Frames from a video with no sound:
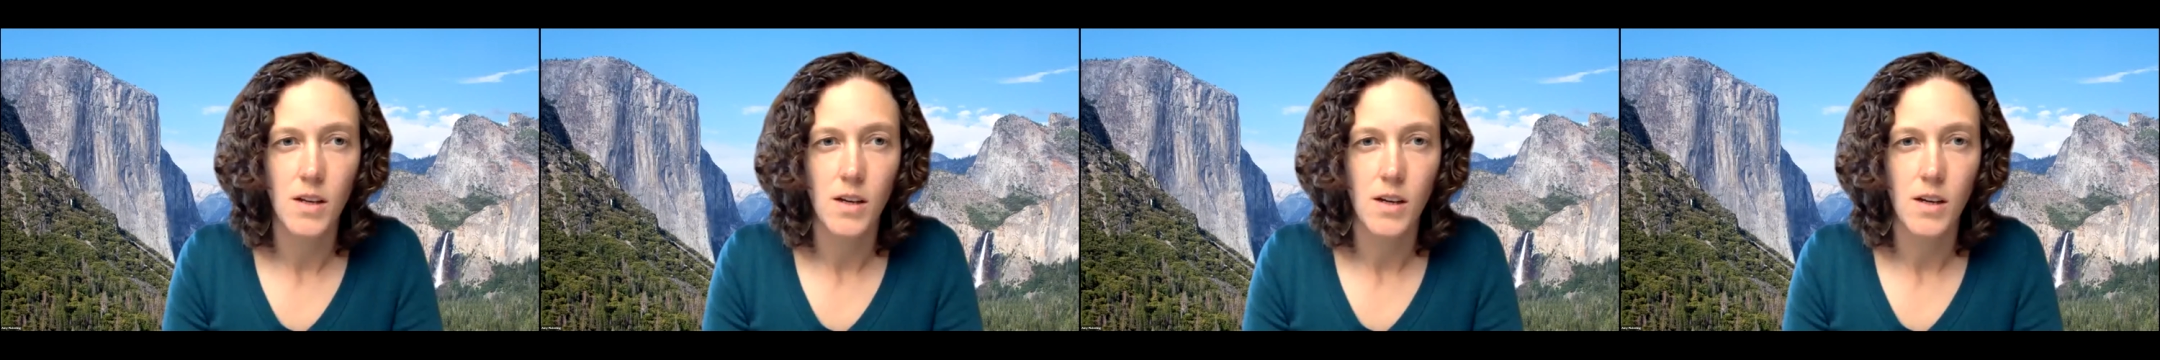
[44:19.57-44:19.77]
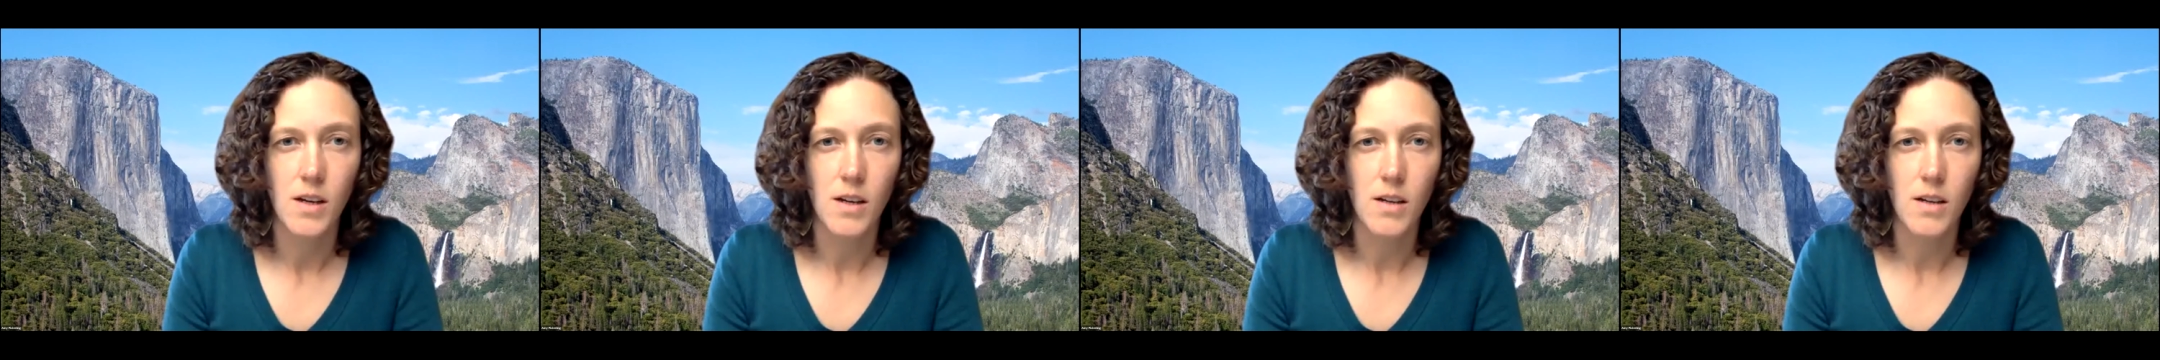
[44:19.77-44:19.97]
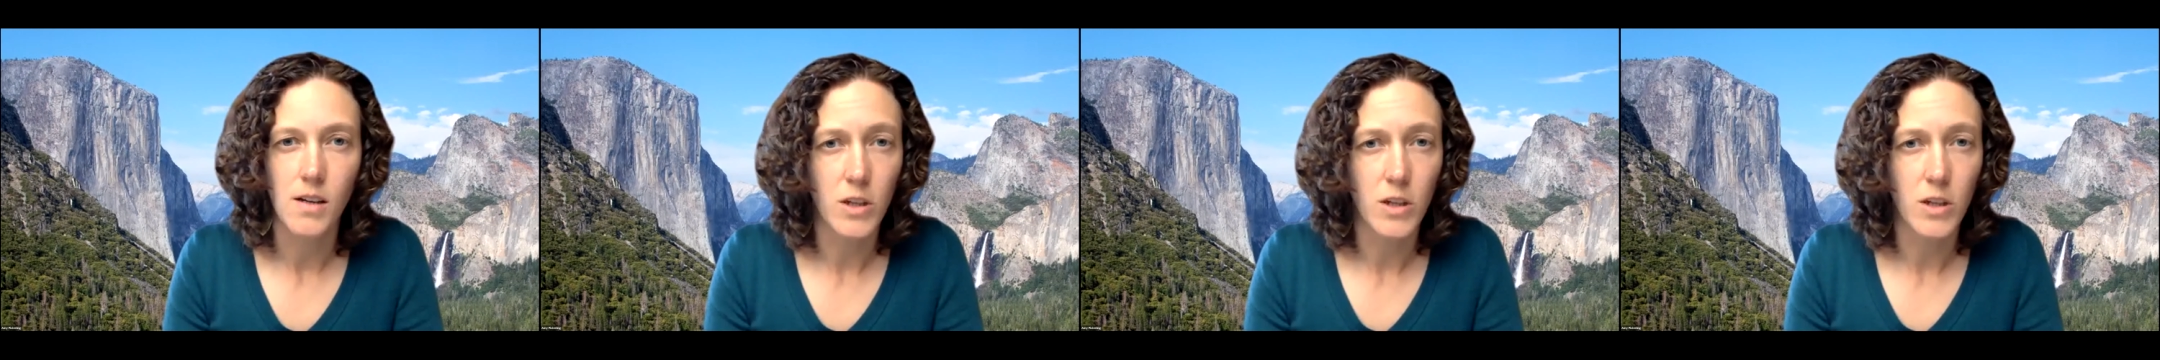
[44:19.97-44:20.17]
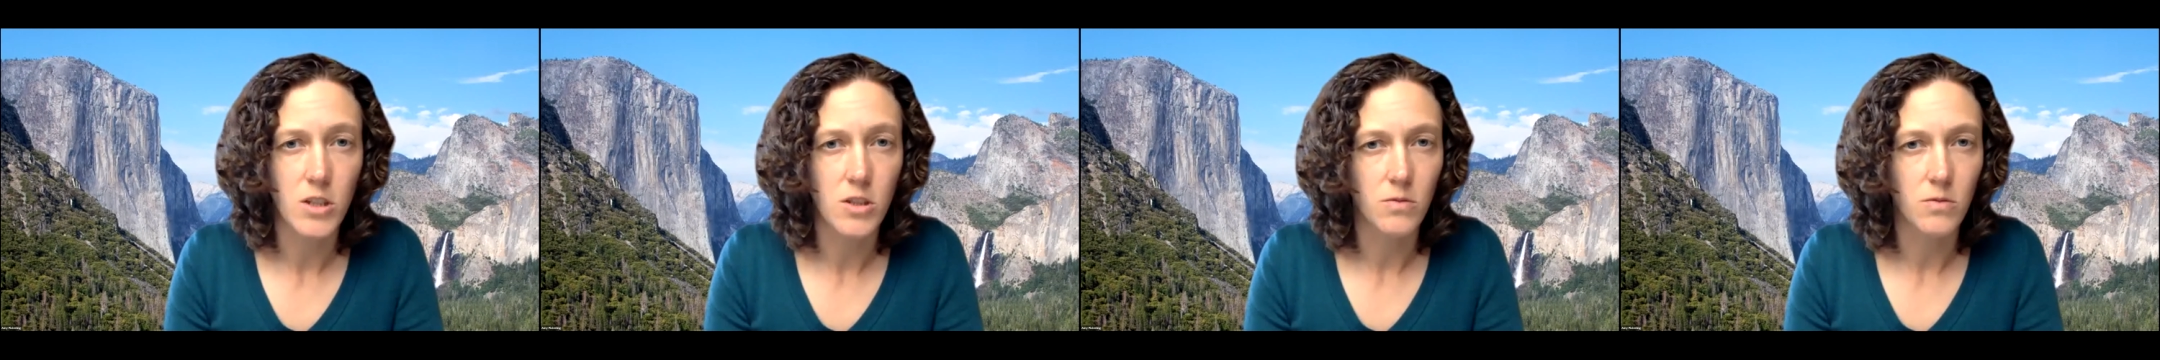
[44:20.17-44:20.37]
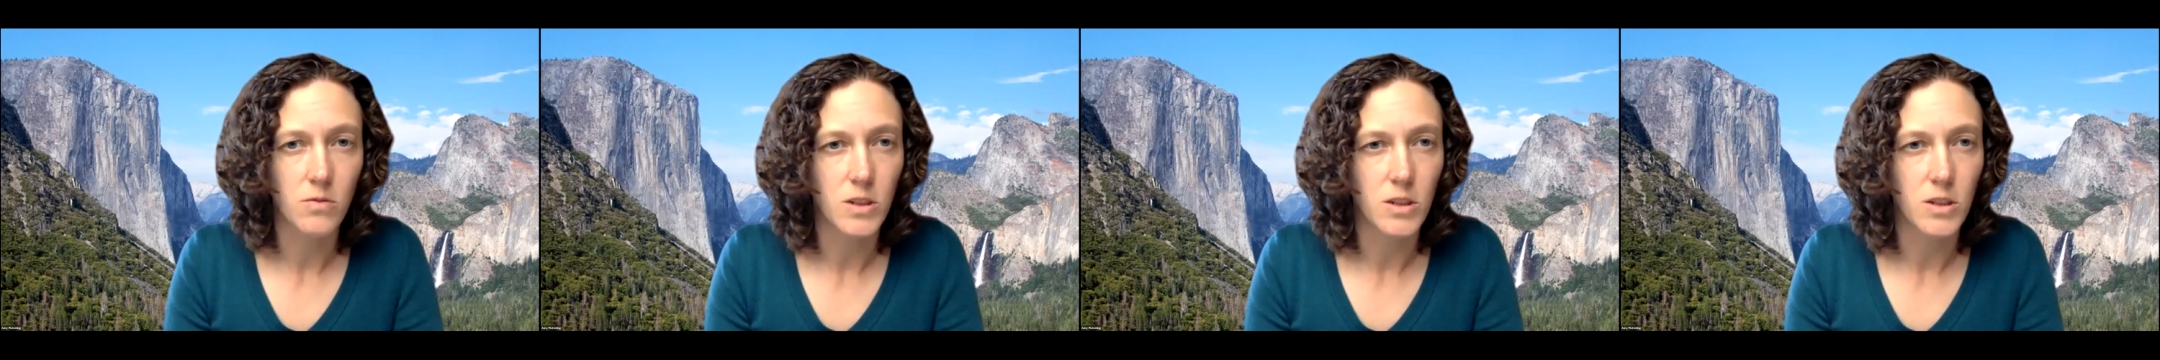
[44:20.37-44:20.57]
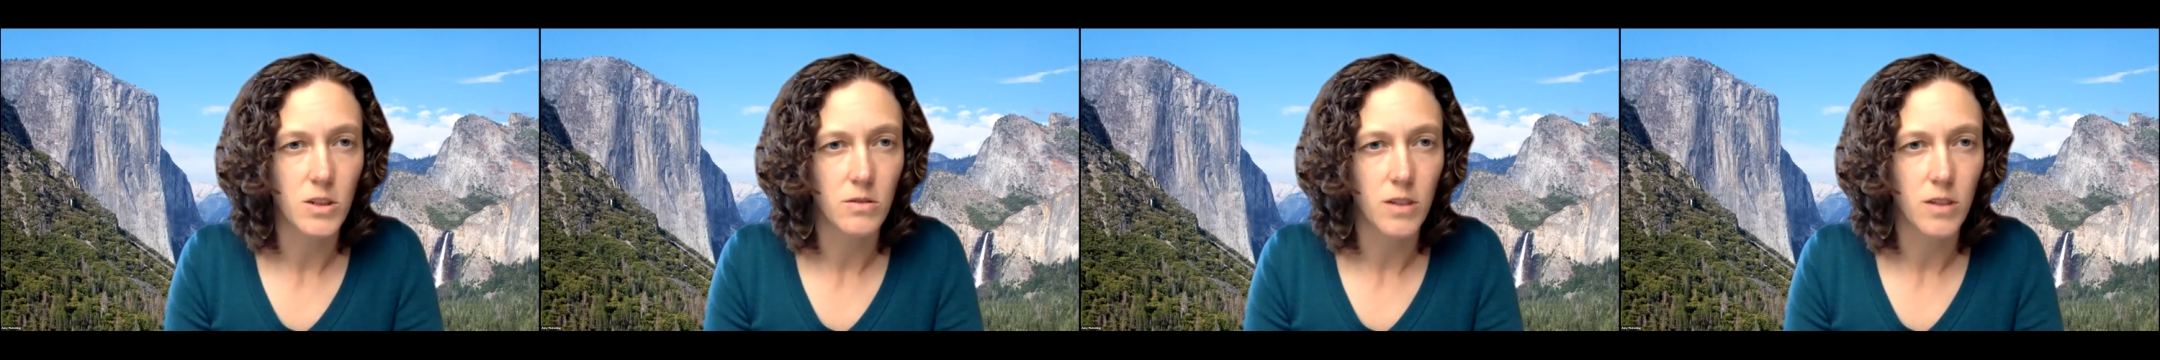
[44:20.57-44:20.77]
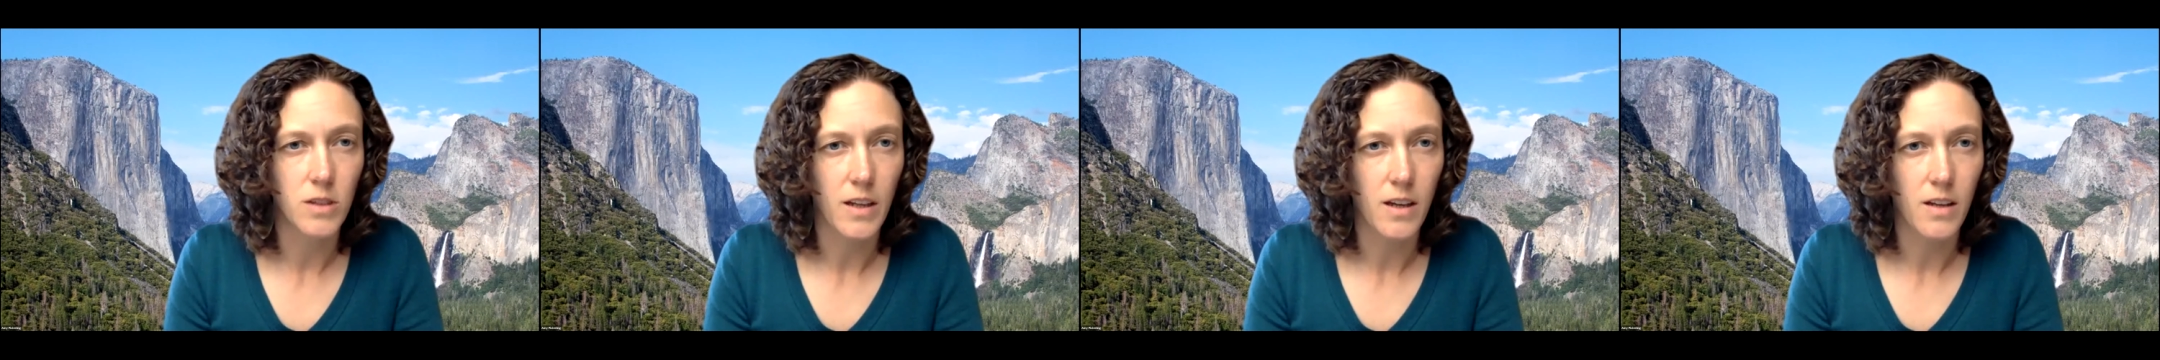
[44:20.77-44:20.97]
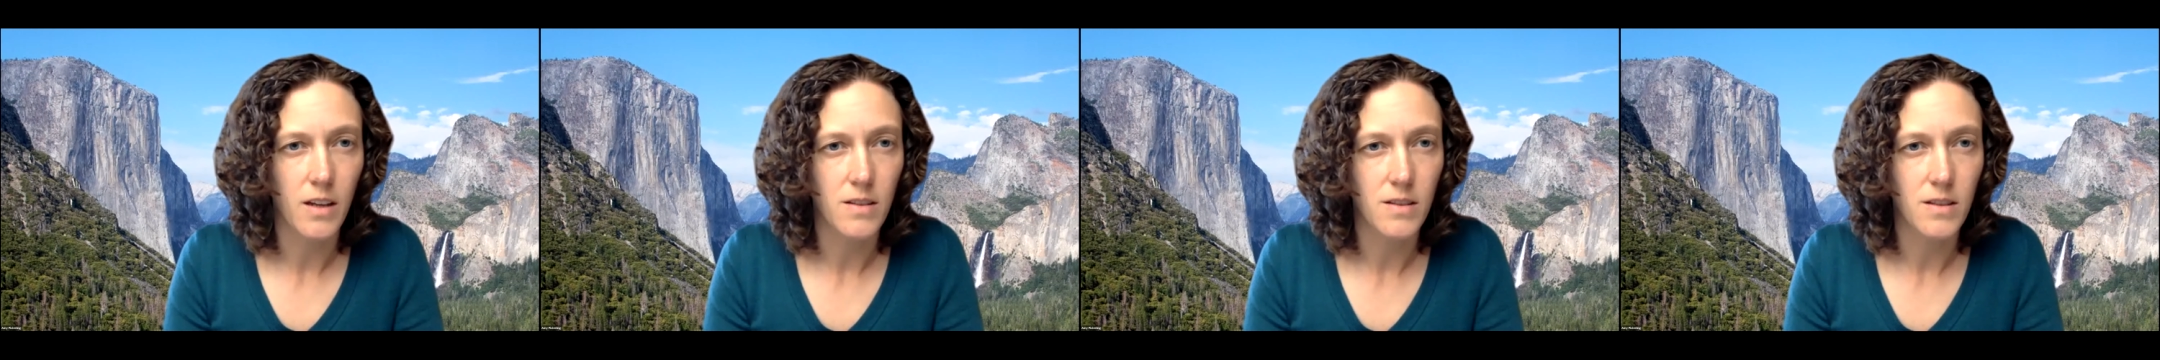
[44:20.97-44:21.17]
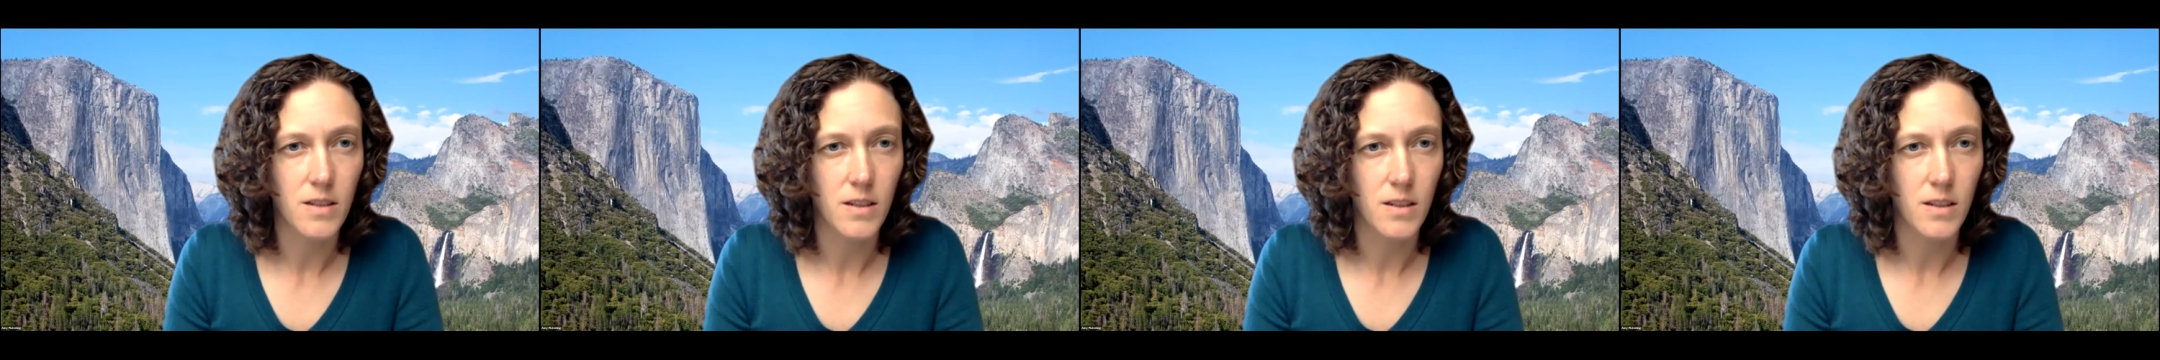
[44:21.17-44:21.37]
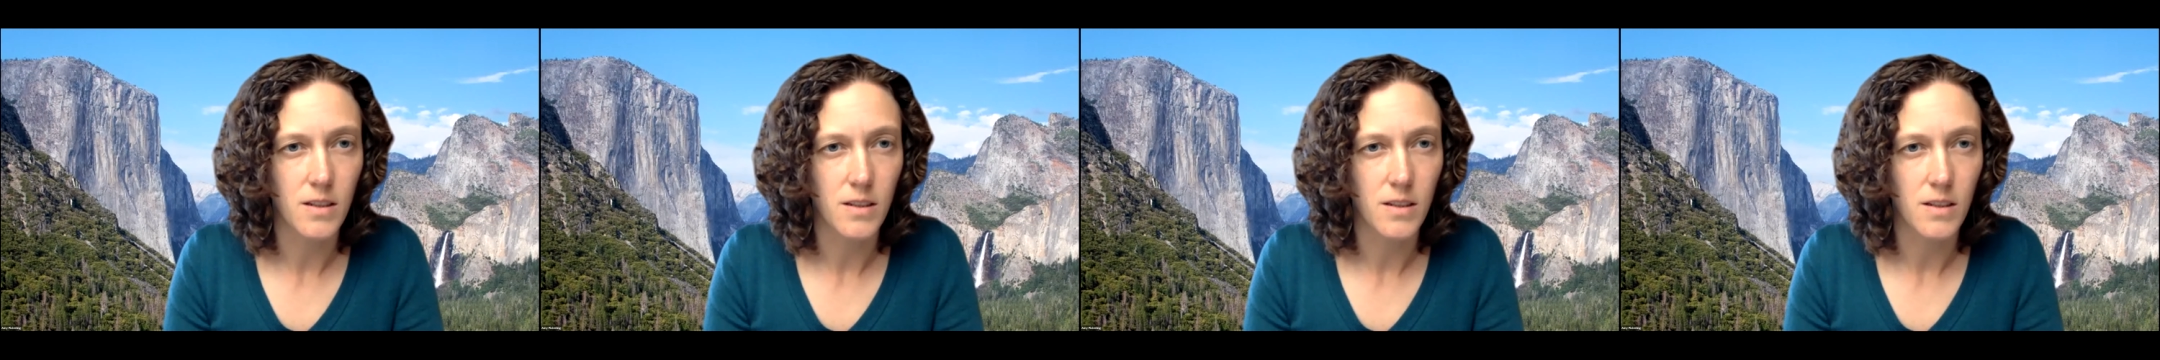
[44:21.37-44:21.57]
Um, Rachel, would you like us
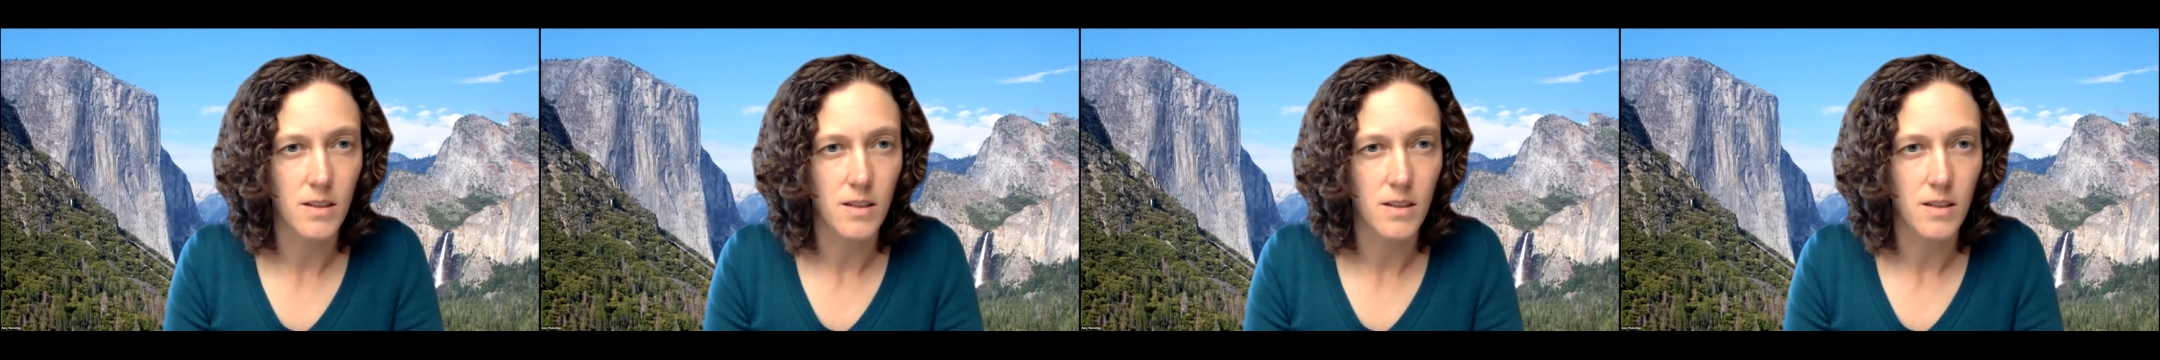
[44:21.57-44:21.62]
to